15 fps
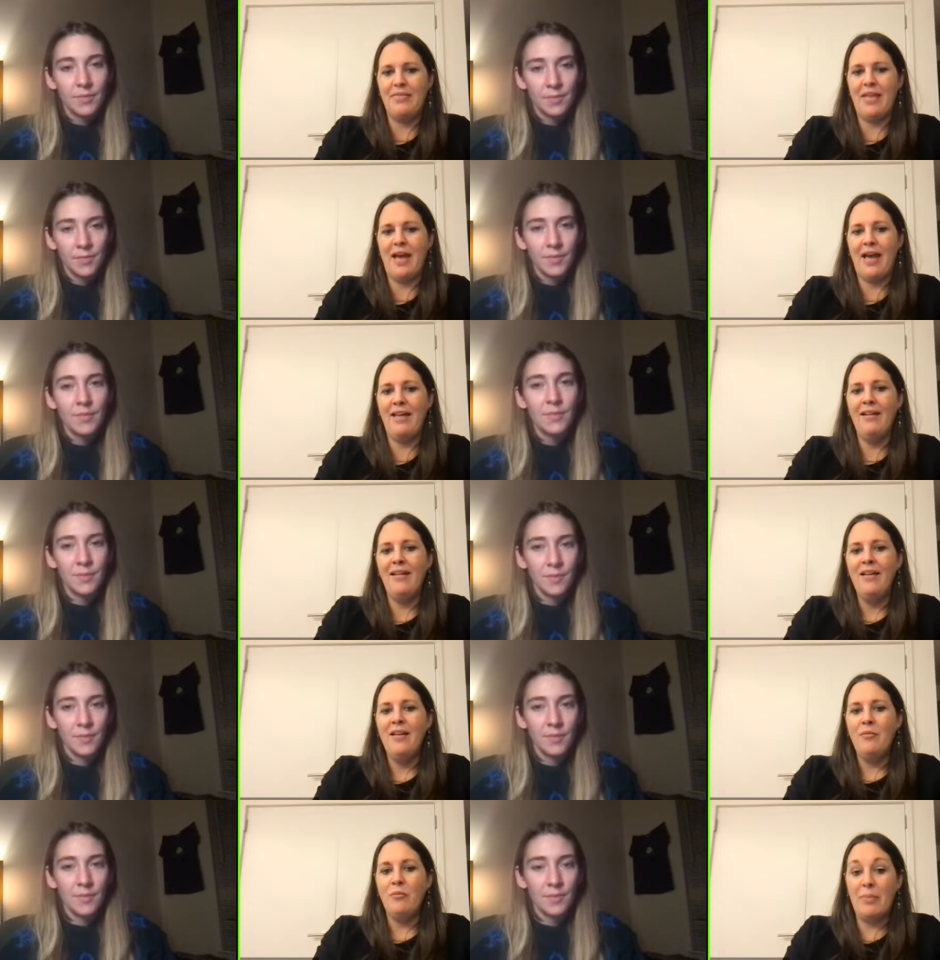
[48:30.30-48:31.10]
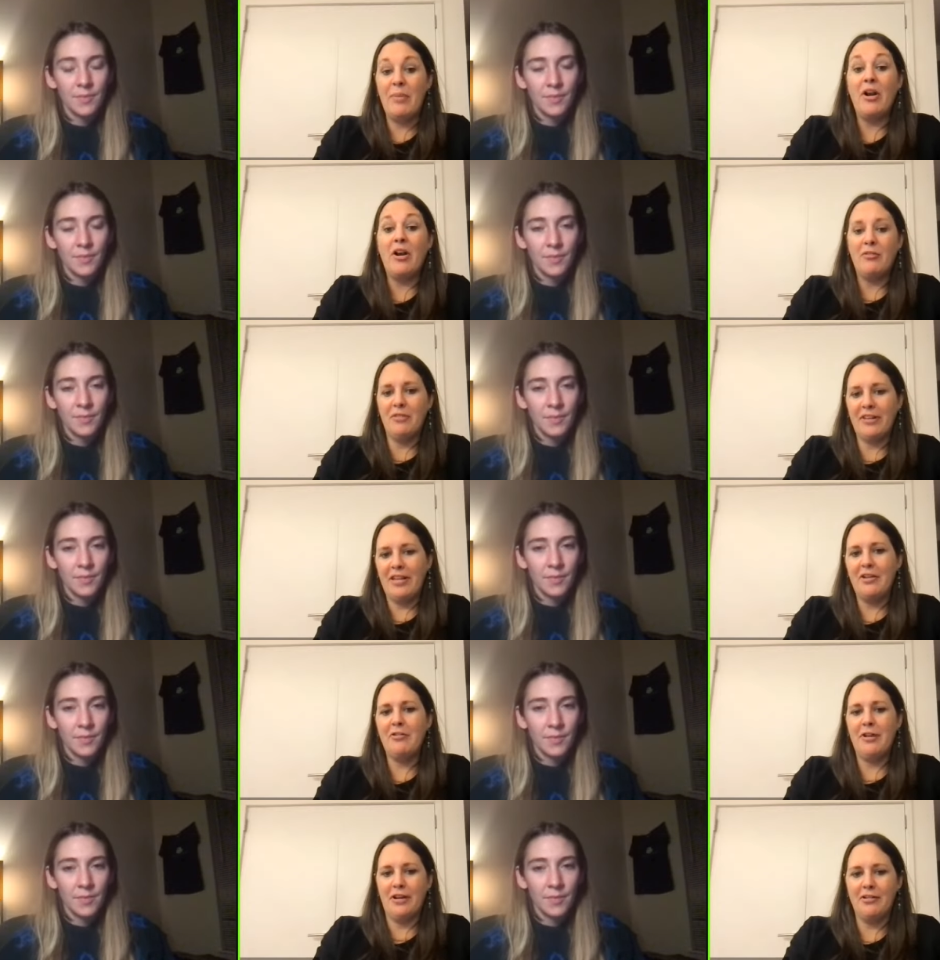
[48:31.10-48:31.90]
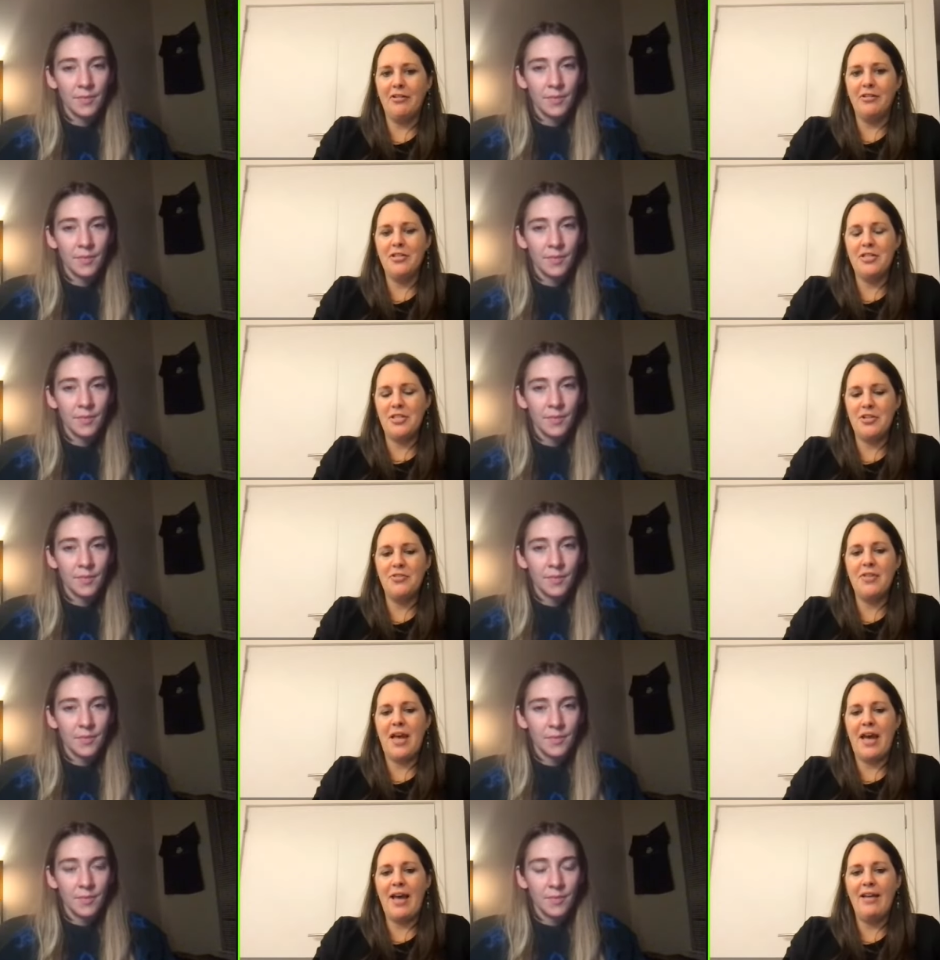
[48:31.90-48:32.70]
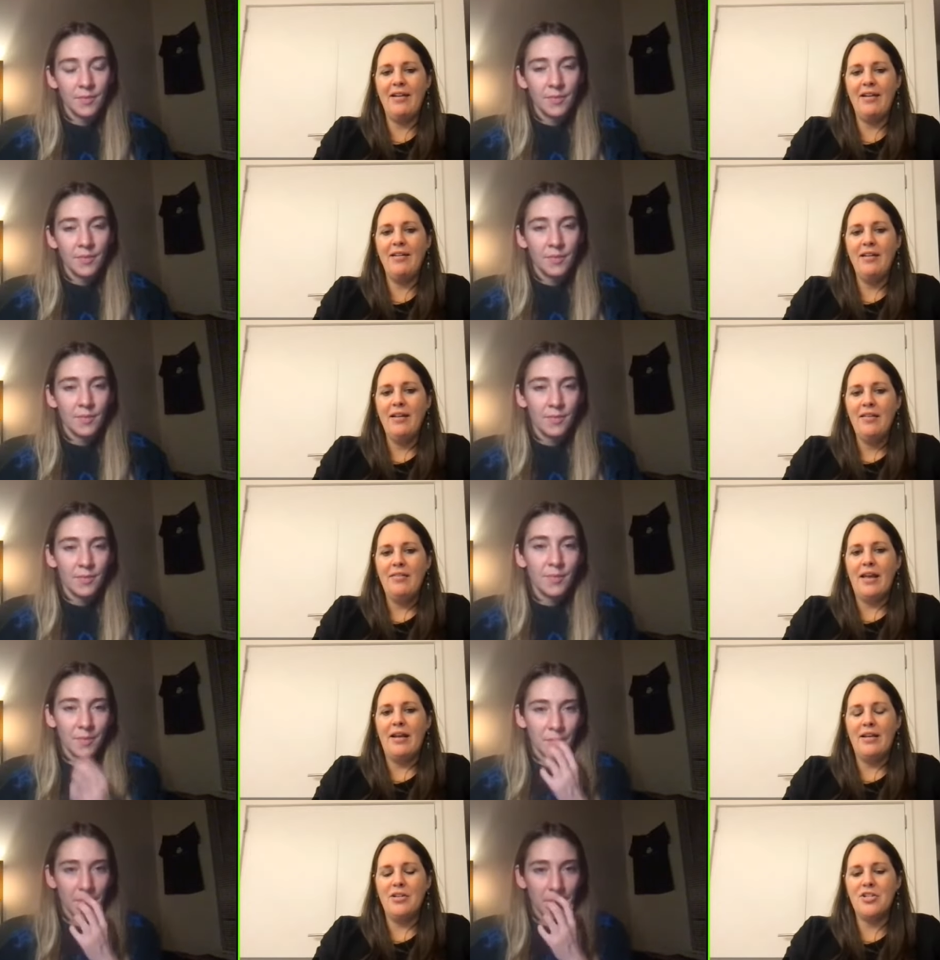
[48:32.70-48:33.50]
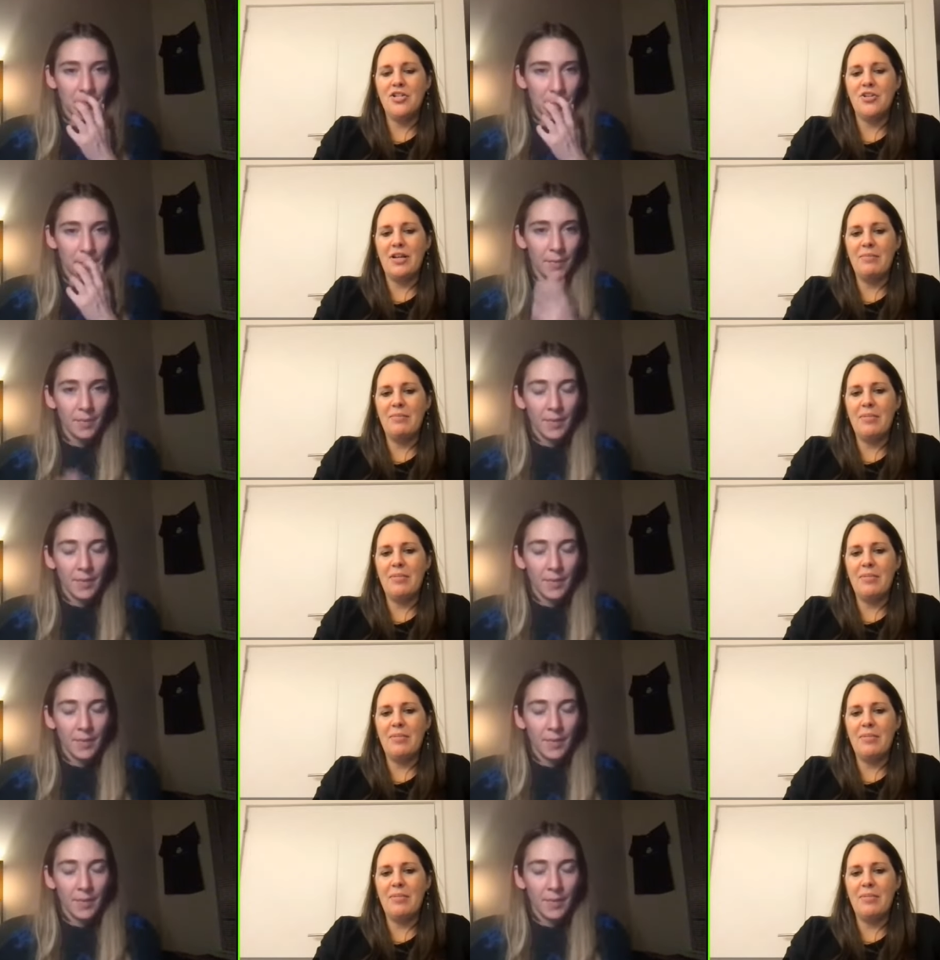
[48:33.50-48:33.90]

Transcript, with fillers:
Speaker 1: and that women are really critical to that that history.